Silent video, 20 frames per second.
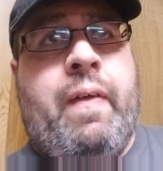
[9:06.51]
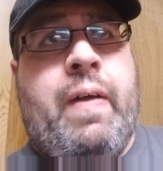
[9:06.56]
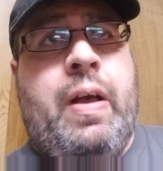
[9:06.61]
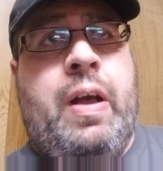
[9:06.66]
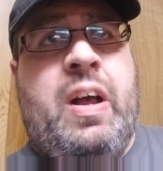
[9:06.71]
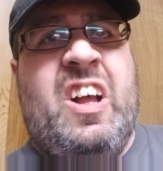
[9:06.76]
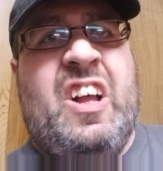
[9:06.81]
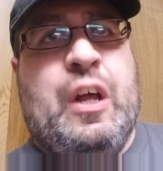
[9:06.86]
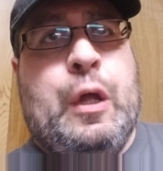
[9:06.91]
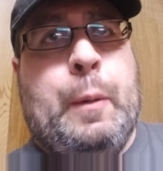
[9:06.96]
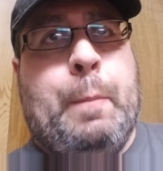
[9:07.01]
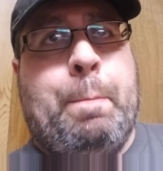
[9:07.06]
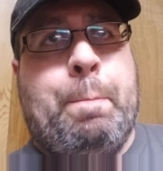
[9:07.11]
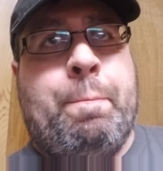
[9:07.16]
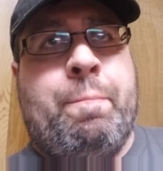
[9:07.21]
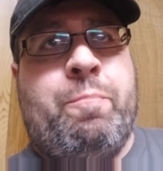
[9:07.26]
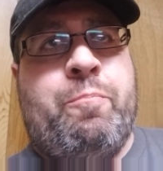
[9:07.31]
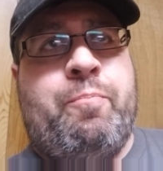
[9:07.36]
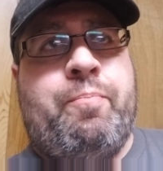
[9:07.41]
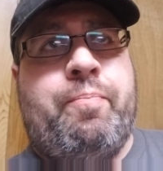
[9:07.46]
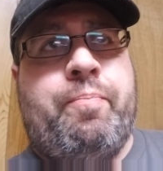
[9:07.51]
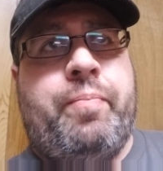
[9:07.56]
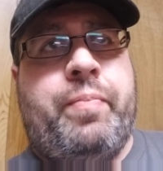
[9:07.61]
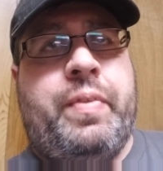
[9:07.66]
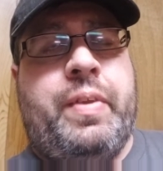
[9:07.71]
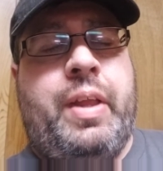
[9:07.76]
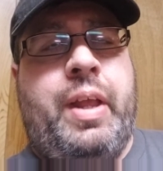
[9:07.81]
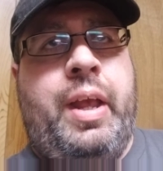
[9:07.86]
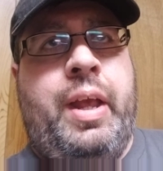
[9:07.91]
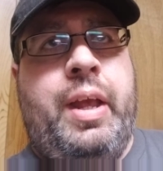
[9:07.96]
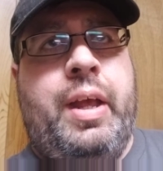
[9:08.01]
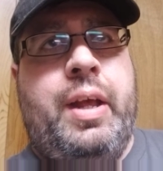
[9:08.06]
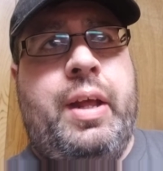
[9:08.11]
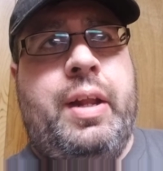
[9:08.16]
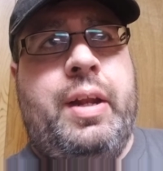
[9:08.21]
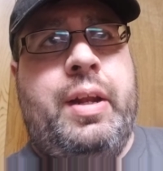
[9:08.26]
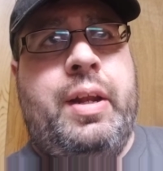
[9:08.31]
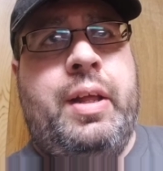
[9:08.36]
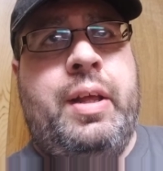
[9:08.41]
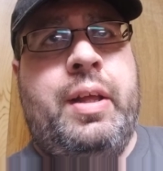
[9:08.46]
Um,
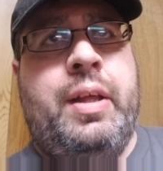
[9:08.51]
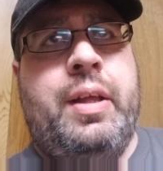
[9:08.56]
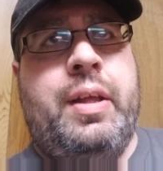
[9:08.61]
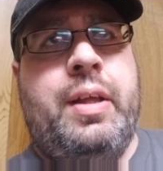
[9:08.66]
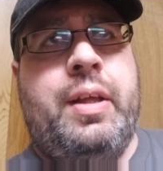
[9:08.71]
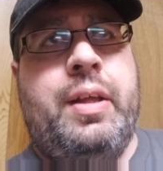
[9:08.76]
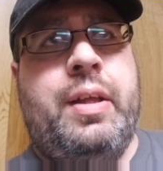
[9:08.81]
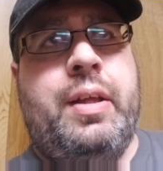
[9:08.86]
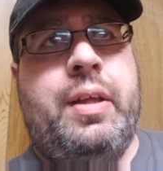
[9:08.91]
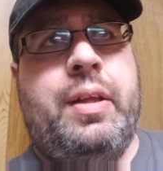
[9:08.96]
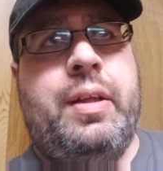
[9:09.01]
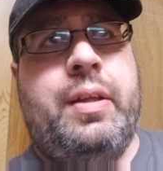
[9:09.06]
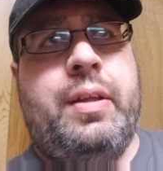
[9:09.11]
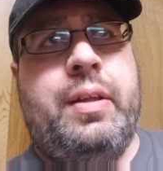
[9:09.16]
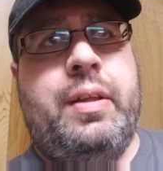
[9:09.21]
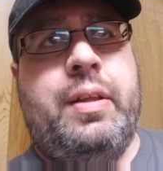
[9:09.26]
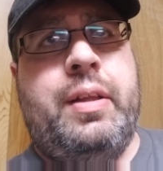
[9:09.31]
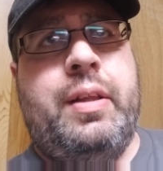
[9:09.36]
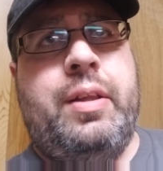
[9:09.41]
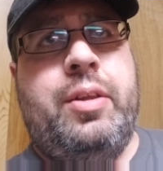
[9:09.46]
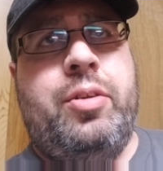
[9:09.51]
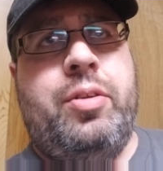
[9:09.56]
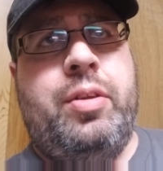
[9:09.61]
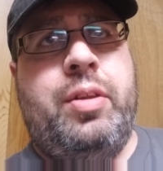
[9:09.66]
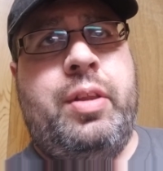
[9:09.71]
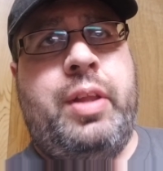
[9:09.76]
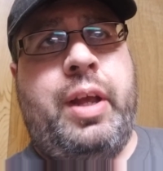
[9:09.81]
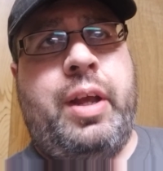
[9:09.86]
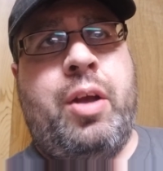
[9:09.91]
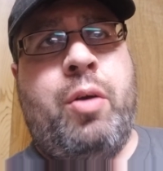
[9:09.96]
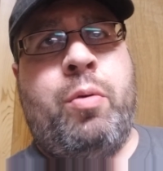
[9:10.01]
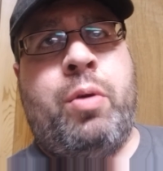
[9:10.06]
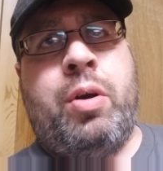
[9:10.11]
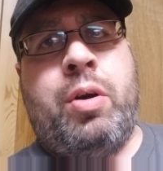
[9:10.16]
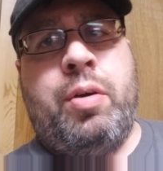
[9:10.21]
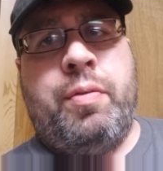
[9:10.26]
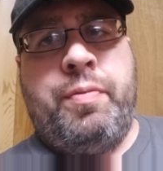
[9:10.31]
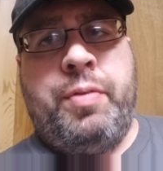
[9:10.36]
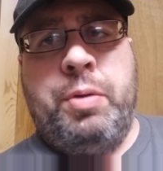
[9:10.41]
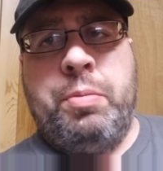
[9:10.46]
and they go to
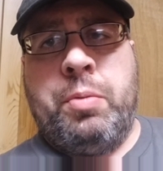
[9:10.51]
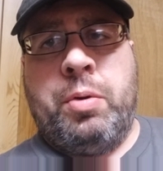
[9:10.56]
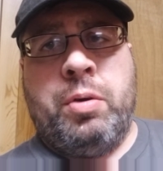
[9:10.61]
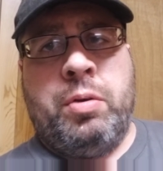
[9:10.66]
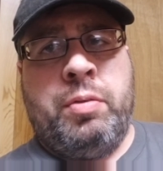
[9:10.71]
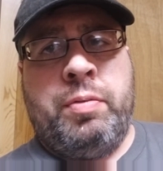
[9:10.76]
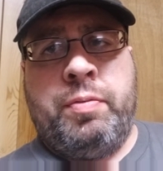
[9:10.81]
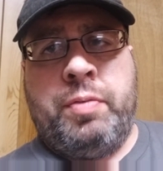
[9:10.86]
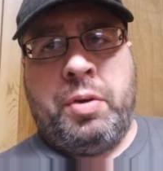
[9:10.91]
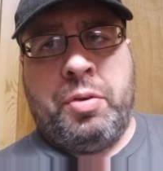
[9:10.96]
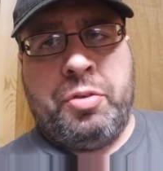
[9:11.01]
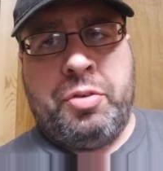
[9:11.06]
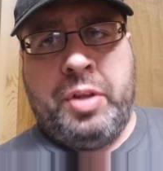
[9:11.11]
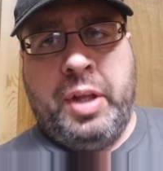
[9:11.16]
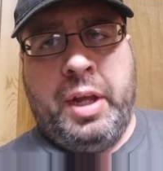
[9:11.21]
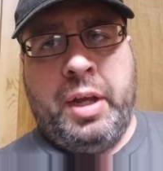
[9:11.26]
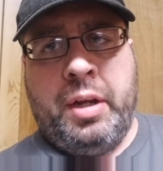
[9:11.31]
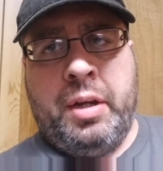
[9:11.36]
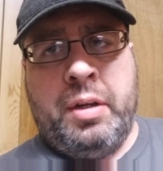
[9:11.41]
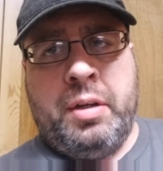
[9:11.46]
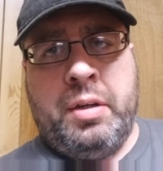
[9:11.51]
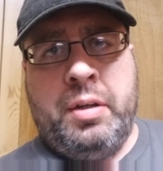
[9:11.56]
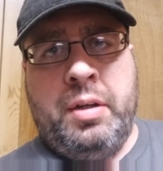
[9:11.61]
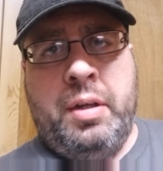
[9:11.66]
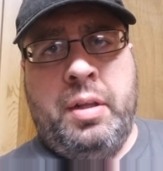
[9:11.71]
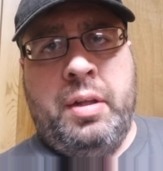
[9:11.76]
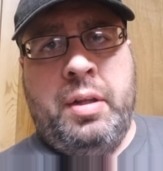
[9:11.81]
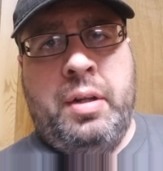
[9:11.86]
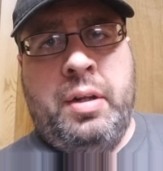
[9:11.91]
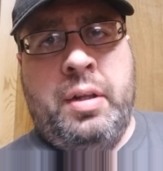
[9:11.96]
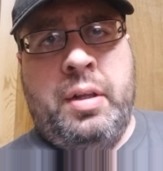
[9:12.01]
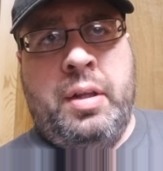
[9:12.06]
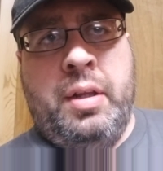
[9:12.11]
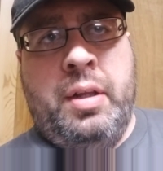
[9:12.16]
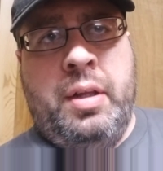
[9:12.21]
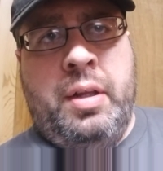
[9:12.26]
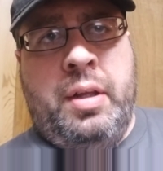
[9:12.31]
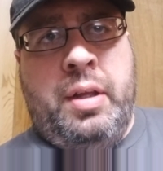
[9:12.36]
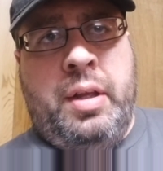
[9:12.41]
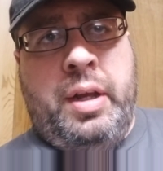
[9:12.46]
her funeral first thing.
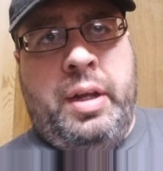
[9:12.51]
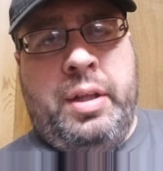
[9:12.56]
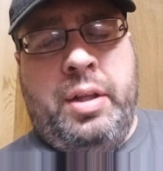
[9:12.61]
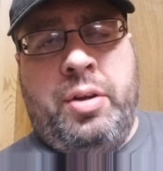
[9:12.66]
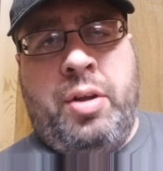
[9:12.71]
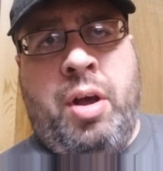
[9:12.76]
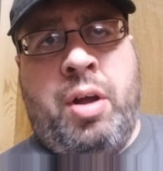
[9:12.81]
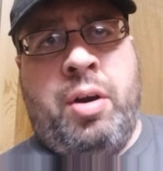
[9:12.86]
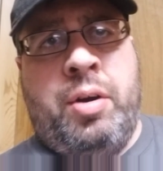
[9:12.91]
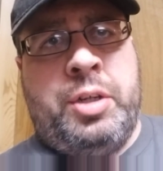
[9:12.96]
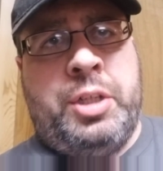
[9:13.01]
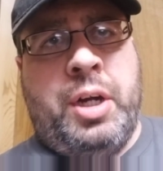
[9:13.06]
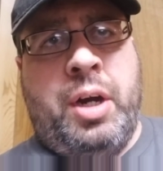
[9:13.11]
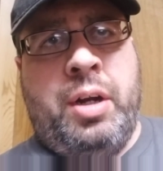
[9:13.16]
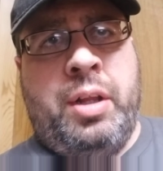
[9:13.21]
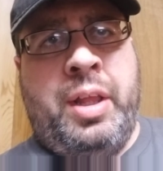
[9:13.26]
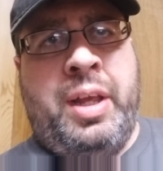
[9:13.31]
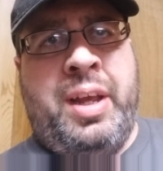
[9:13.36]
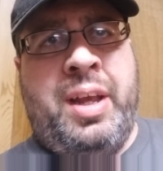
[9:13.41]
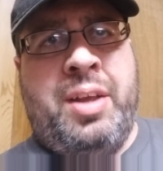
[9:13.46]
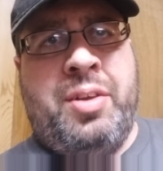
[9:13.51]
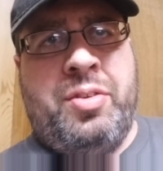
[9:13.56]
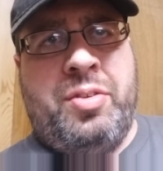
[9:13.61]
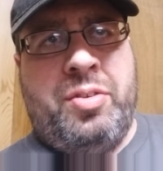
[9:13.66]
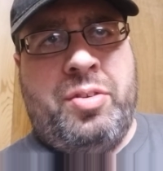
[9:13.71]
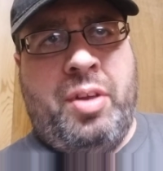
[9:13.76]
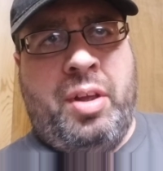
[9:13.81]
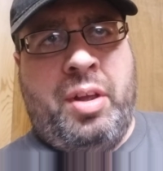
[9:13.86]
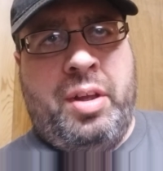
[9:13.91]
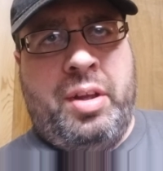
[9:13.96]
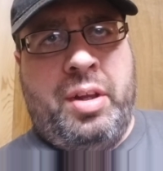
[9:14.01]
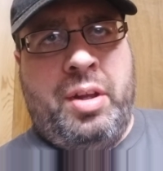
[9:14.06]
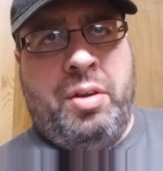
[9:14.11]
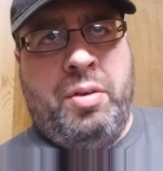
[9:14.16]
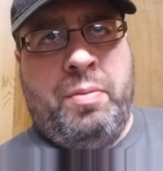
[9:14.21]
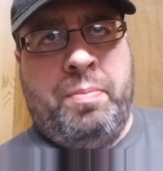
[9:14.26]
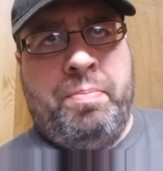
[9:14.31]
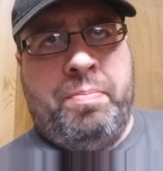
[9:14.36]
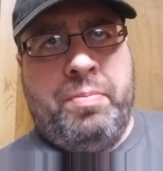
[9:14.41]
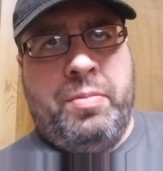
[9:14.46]
And the daughter, Charlie, has,
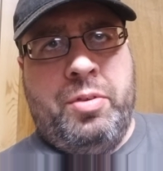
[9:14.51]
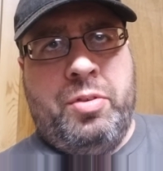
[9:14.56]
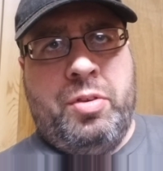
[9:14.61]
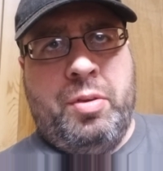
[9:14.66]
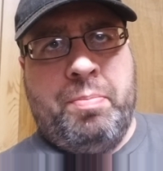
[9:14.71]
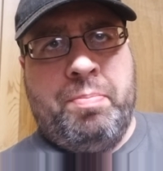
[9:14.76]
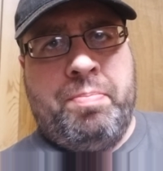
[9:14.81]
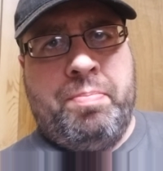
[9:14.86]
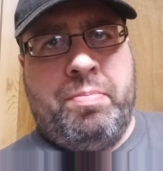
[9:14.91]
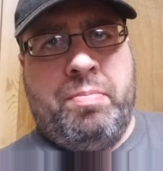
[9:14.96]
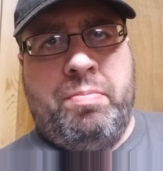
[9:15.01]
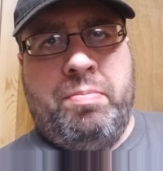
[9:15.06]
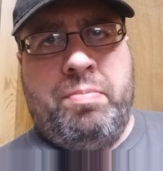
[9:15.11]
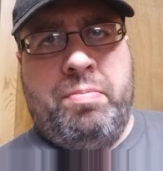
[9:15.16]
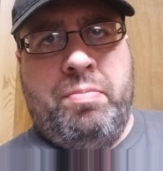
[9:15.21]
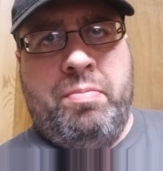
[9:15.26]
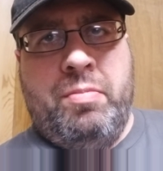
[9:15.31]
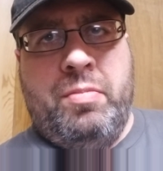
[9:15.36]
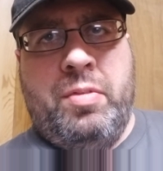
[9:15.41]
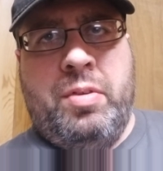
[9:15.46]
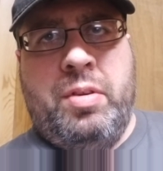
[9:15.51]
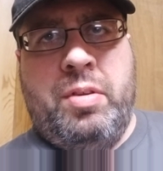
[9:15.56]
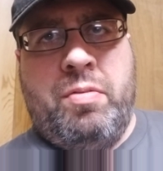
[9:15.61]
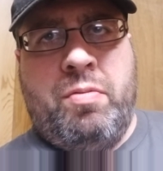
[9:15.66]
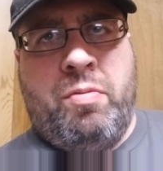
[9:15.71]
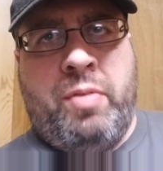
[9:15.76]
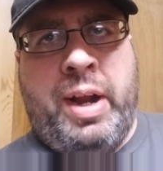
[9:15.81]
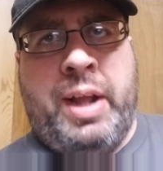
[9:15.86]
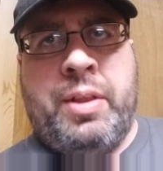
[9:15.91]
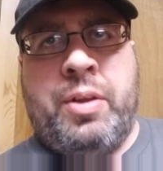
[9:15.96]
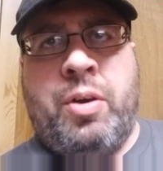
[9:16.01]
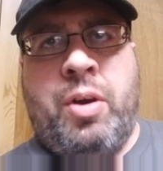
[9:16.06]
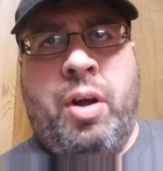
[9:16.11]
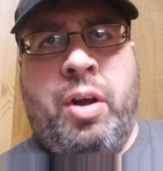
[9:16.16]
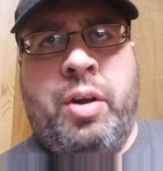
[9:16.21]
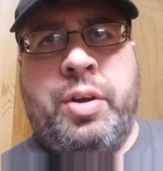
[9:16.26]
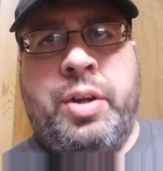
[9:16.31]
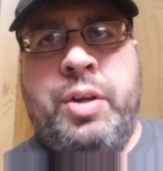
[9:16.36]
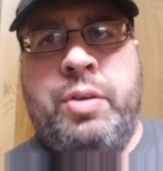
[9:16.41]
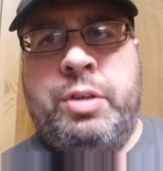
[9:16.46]
some rather
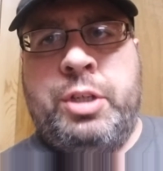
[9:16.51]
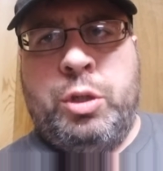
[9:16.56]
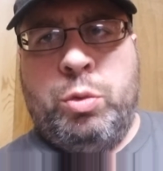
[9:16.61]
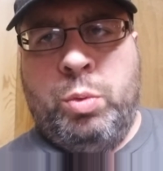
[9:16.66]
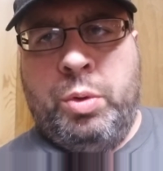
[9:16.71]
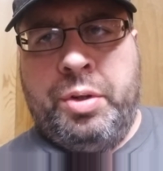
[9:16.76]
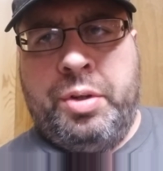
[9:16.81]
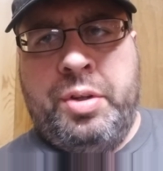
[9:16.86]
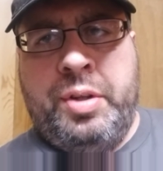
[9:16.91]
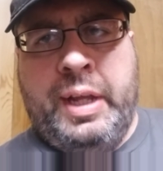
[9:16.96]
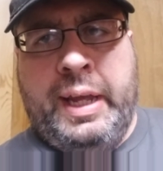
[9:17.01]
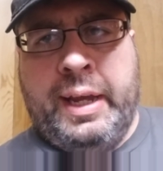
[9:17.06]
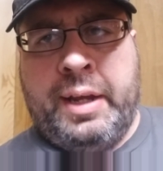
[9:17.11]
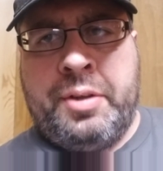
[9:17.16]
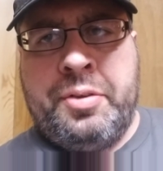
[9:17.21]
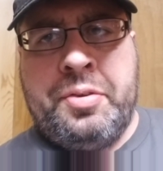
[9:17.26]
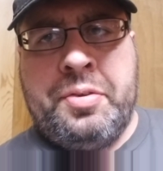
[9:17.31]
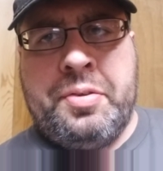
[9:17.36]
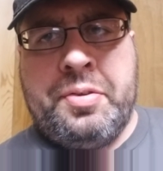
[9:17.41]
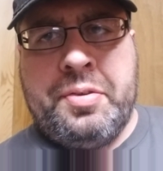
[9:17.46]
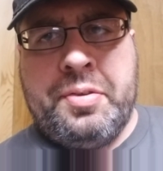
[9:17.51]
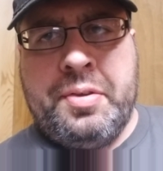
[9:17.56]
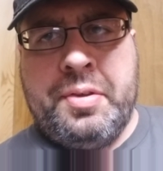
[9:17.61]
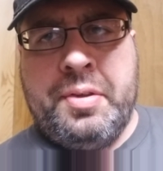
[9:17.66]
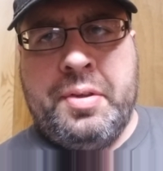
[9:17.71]
unusual tics,